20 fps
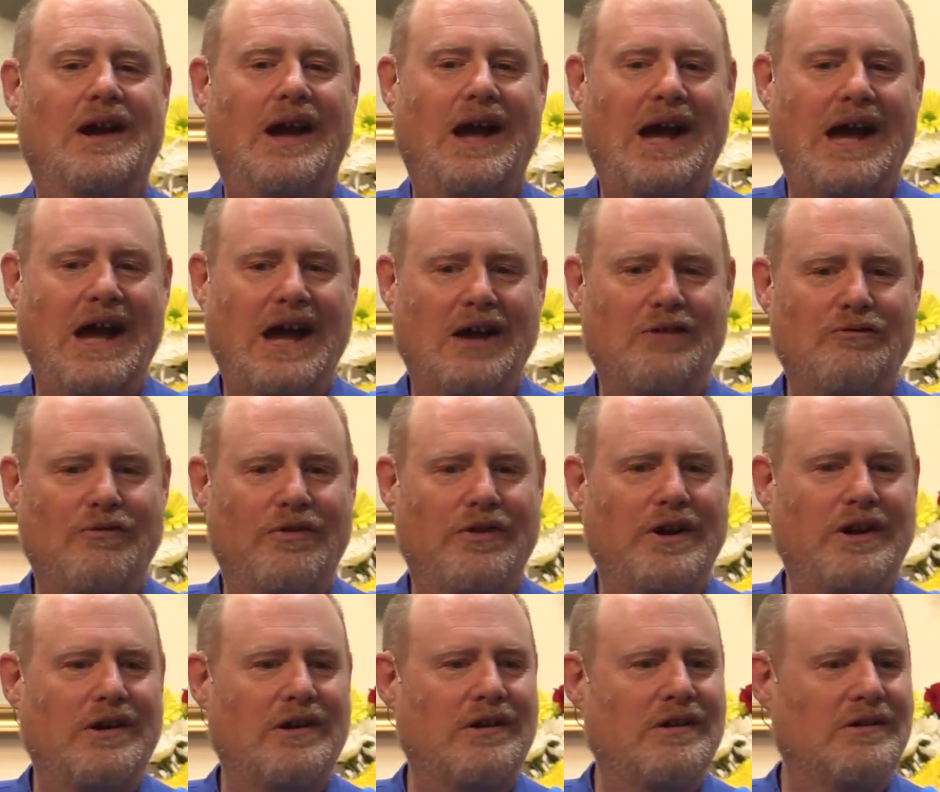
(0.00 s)
have
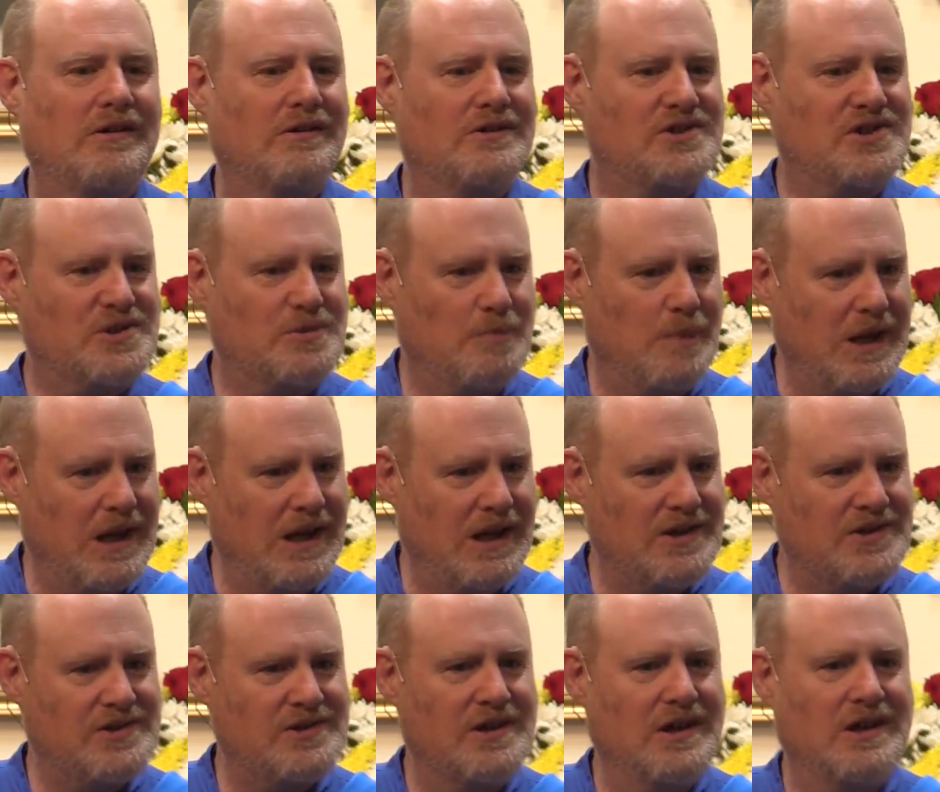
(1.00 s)
their
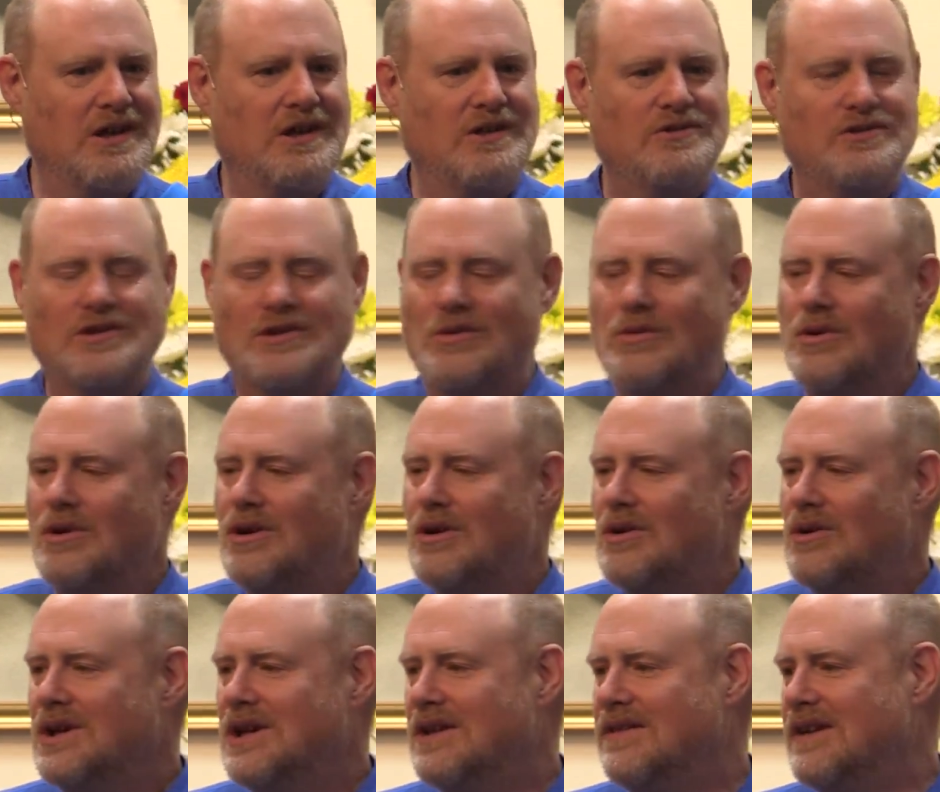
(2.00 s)
space to
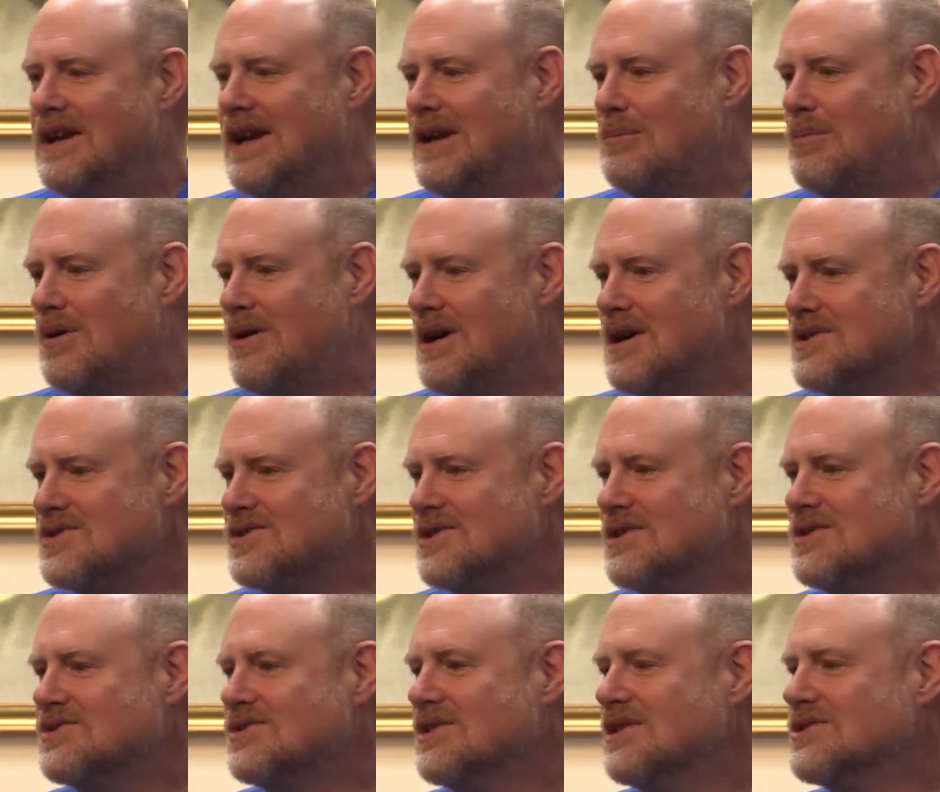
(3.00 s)
grow in that
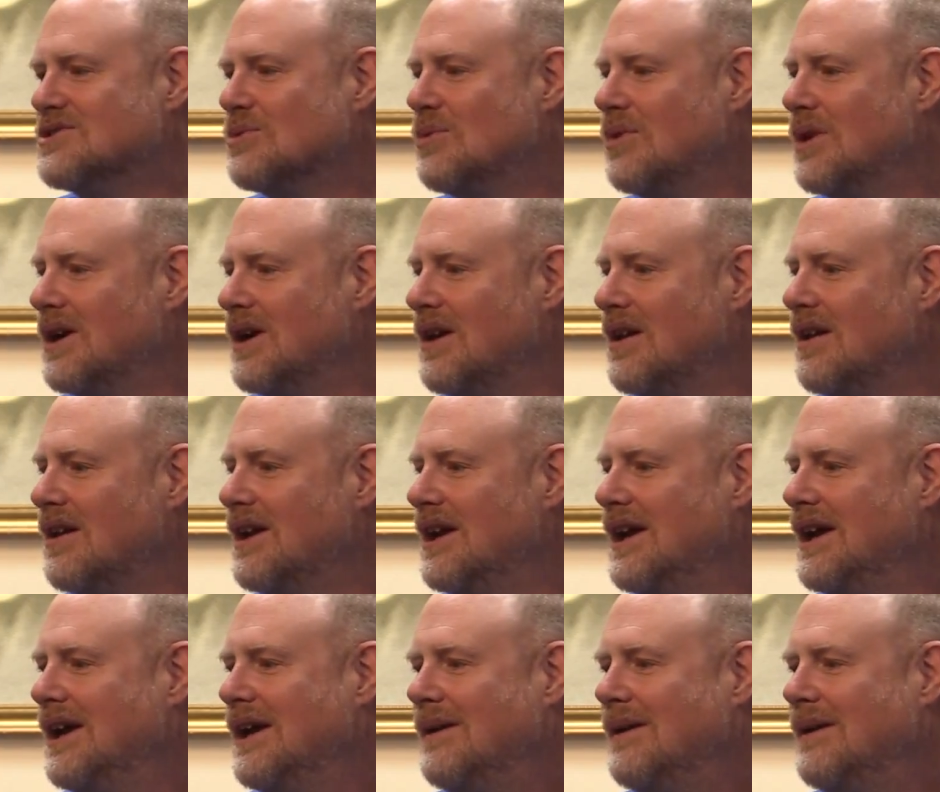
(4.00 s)
process as well.